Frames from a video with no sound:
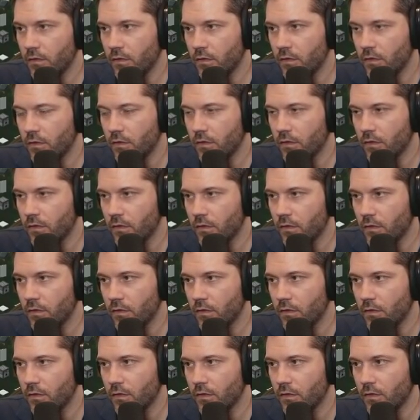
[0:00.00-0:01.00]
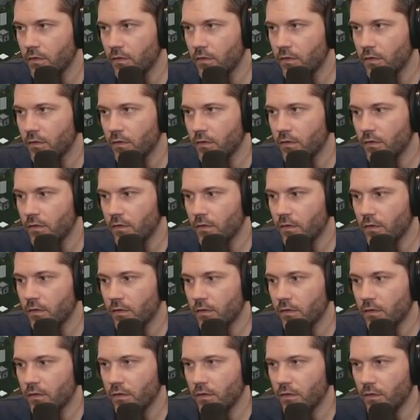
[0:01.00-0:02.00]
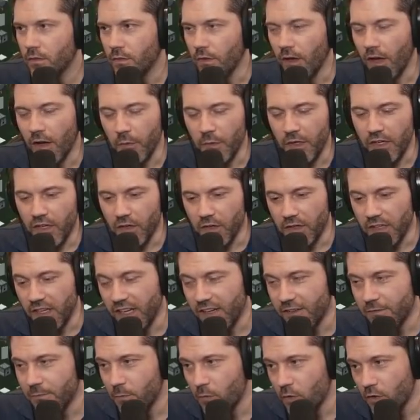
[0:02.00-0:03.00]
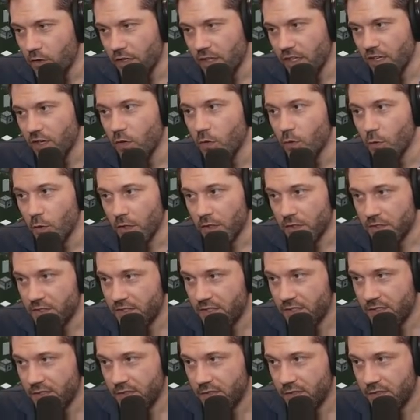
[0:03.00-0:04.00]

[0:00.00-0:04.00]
bosses because we don't have more of the cores.